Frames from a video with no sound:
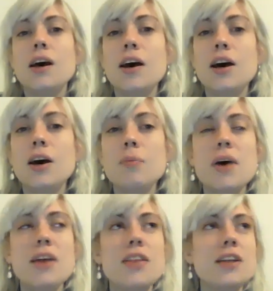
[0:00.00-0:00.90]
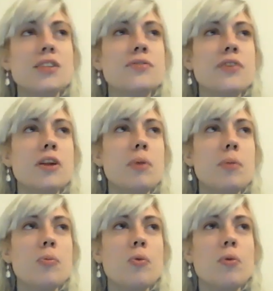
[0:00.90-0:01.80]
And then define a
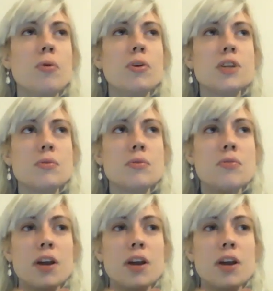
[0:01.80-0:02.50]
bit more in terms of,